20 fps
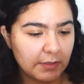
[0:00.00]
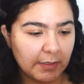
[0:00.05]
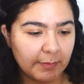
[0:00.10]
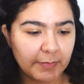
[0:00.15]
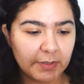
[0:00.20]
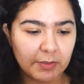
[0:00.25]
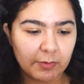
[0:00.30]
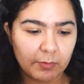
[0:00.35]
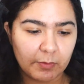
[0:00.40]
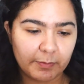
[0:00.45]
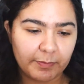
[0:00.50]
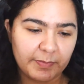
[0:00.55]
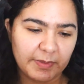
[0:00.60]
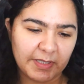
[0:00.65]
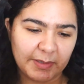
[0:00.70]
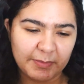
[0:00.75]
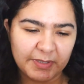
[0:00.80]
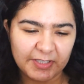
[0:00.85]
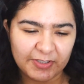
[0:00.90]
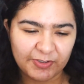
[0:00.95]
I'm
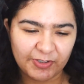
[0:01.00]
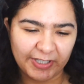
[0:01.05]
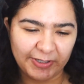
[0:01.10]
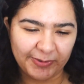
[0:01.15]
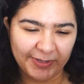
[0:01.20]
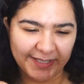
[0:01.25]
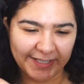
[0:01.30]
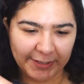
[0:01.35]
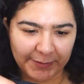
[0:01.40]
gonna try it right